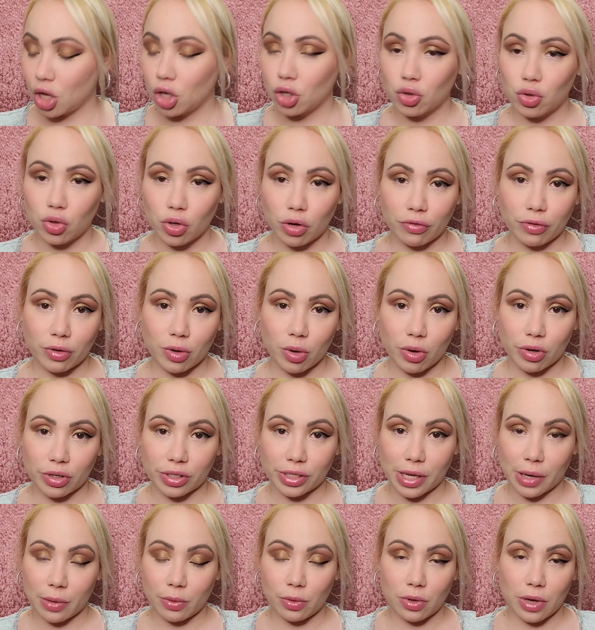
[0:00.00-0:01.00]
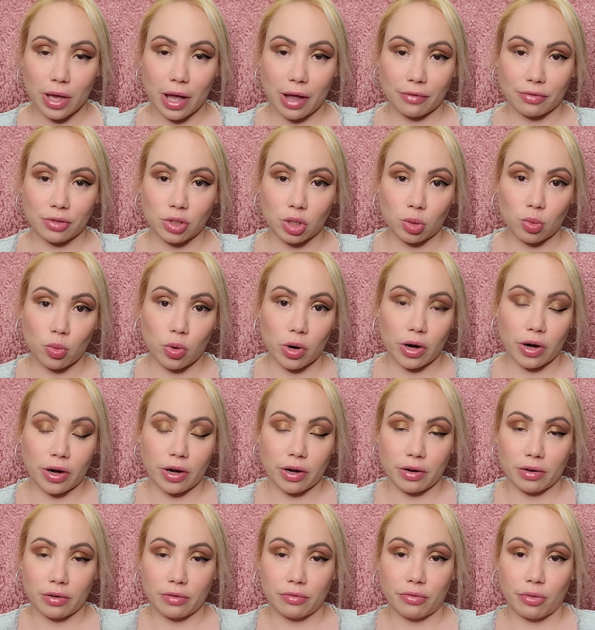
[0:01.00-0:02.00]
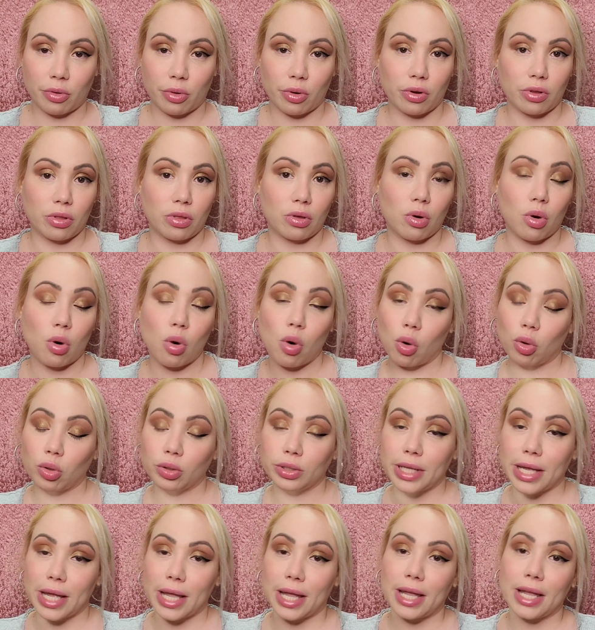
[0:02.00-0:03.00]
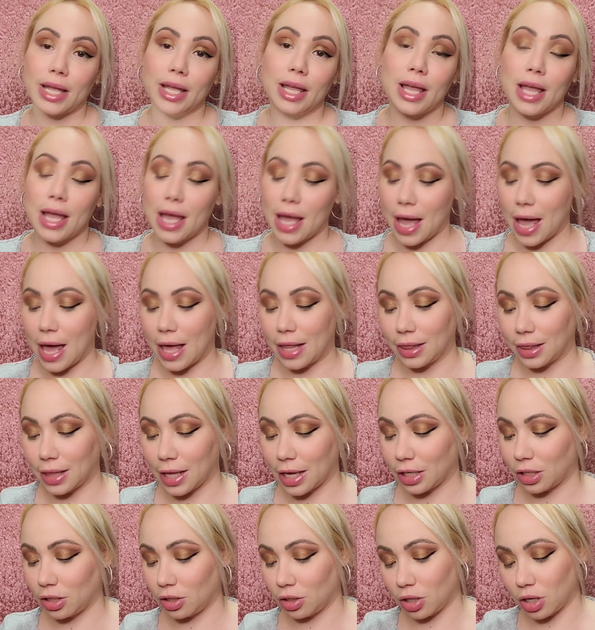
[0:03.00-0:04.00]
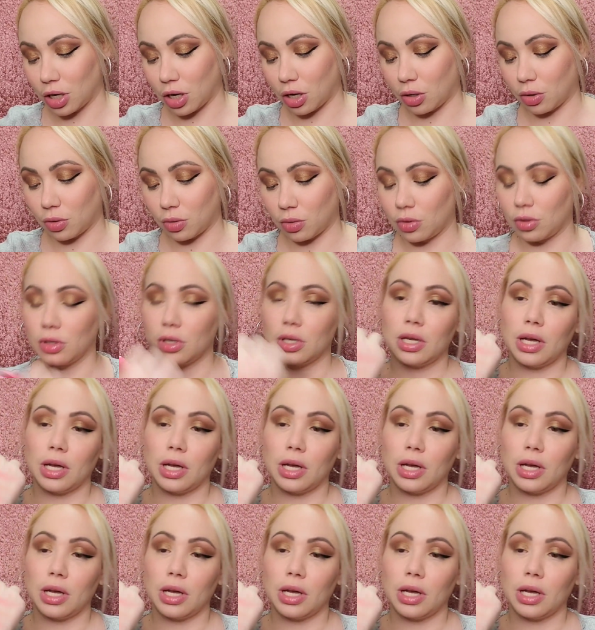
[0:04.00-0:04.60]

So of course I will have to wear it for the whole day and let you know.